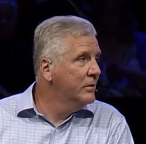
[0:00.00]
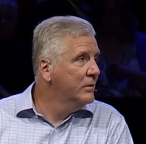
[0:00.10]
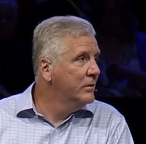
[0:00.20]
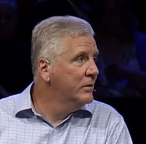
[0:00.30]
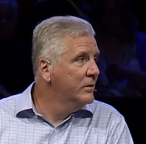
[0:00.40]

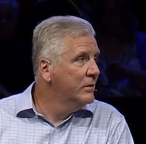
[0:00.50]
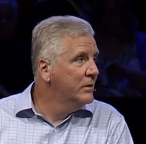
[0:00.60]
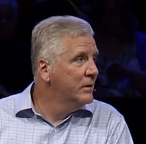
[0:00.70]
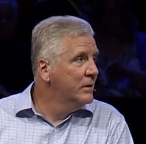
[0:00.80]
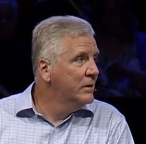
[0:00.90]

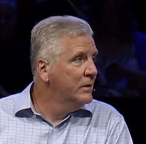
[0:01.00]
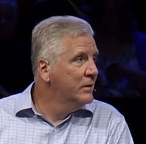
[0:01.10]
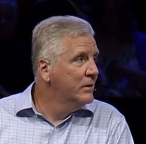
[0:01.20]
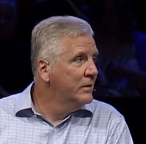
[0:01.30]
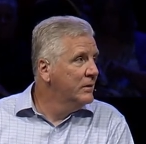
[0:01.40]

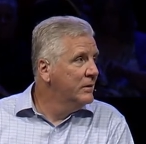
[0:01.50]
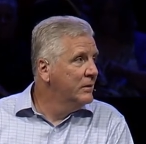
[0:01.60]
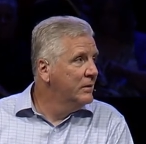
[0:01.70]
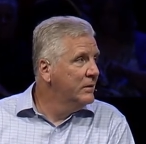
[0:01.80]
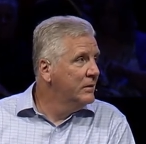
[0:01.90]

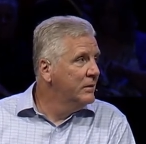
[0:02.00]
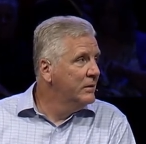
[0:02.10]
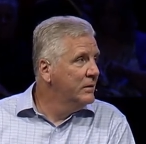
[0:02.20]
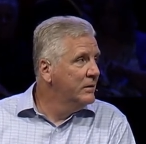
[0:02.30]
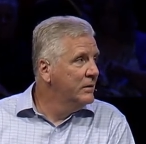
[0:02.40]

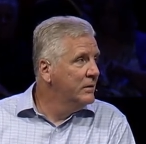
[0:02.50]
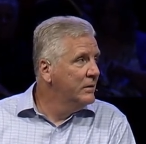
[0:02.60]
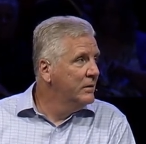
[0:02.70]
Nobody speaks.